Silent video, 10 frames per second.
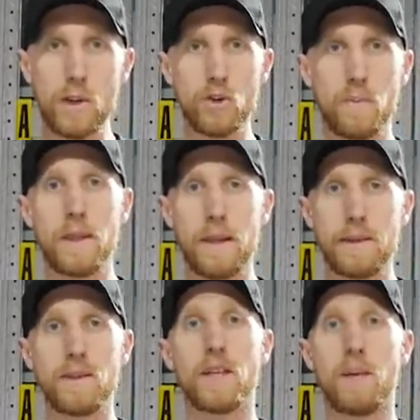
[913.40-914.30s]
which will be
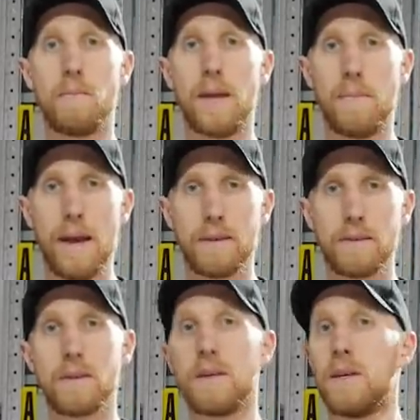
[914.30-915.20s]
things like the
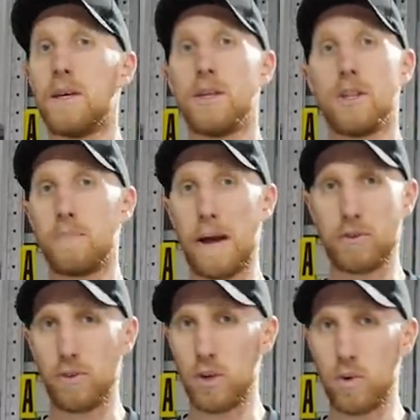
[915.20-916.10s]
BMS, the
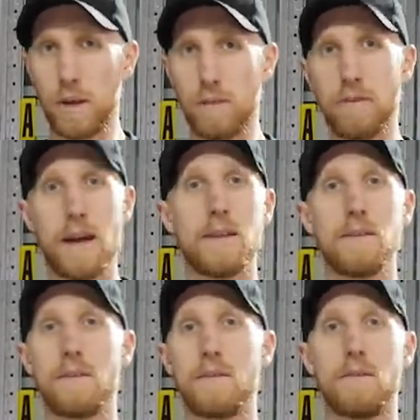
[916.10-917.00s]
battery cooling
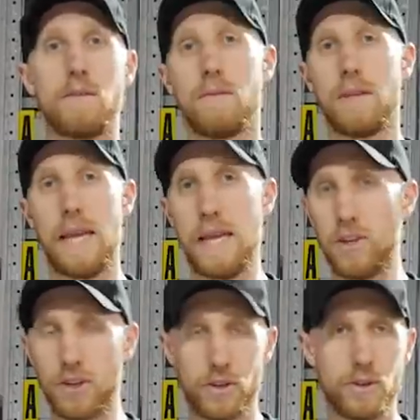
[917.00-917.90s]
fans and
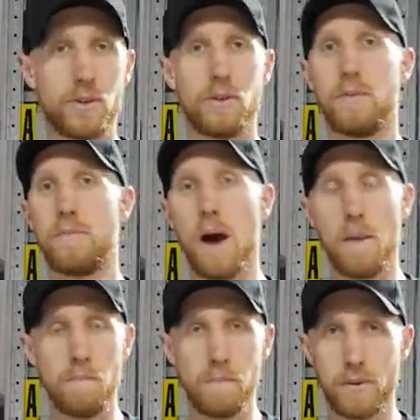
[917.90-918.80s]
heaters,
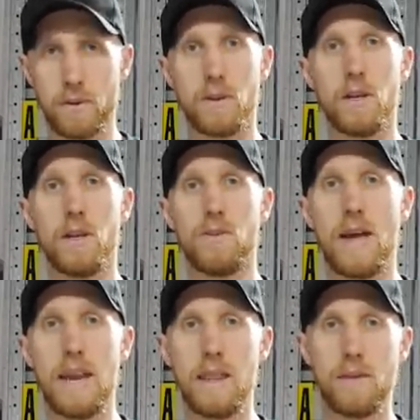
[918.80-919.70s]
pumps.
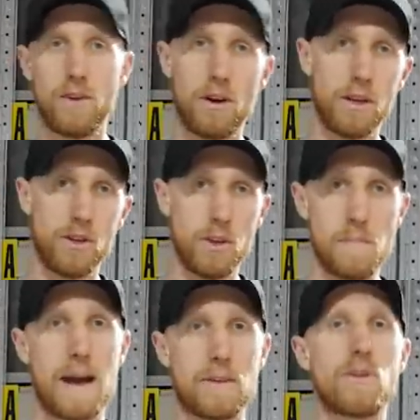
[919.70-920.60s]
So anything regarding to
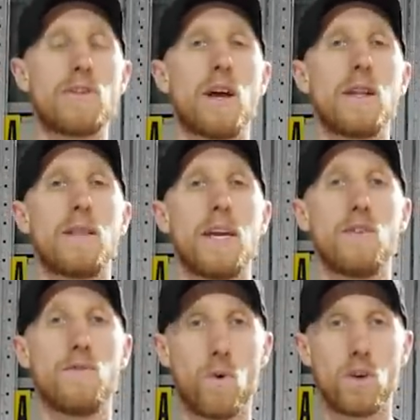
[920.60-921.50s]
the battery side of
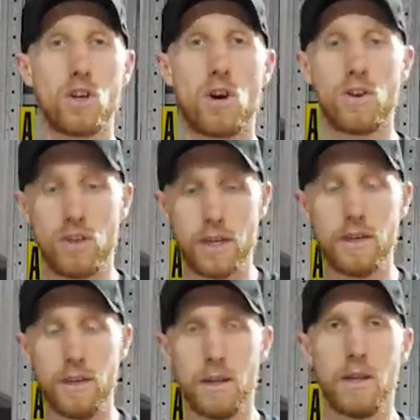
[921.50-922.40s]
things for
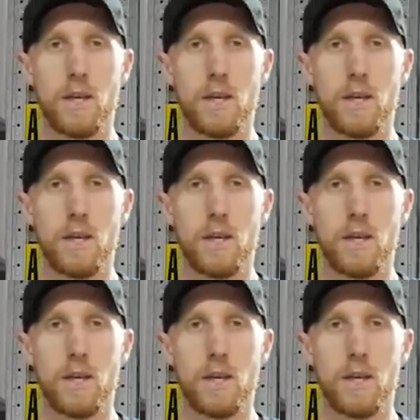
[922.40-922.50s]
charging,